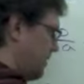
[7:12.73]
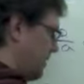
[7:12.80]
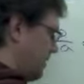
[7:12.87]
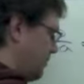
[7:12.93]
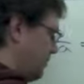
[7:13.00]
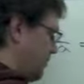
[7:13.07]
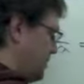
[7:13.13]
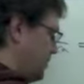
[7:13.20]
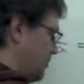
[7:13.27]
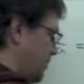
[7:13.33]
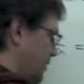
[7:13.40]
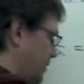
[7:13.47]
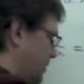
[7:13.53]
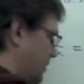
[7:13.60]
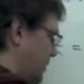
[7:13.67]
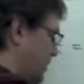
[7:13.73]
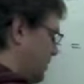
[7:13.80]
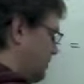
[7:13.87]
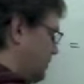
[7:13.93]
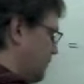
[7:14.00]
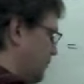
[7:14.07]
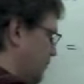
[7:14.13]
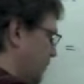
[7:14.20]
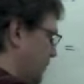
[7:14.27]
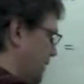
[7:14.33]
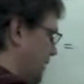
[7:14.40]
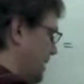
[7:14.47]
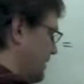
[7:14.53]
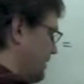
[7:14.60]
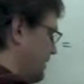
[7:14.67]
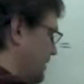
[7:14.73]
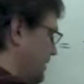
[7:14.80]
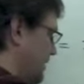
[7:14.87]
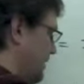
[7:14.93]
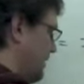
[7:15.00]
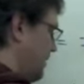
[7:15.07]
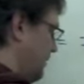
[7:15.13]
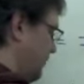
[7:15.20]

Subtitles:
of b squared minus 4ac.